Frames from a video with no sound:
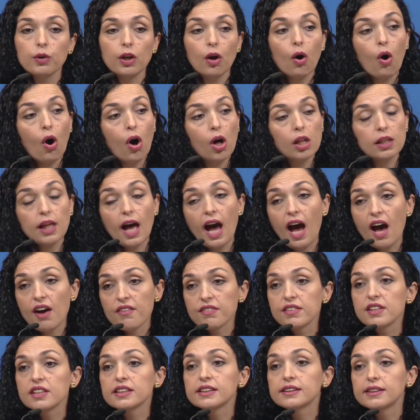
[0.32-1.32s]
We all
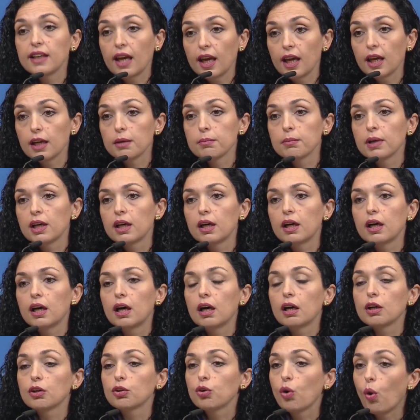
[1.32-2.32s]
have the same
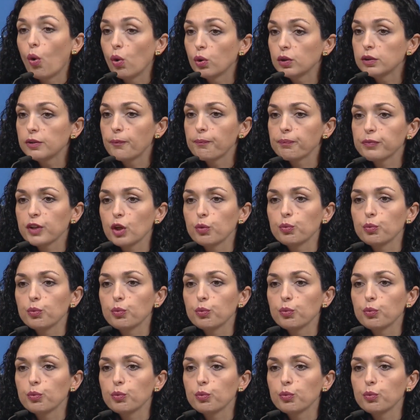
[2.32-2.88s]
goal,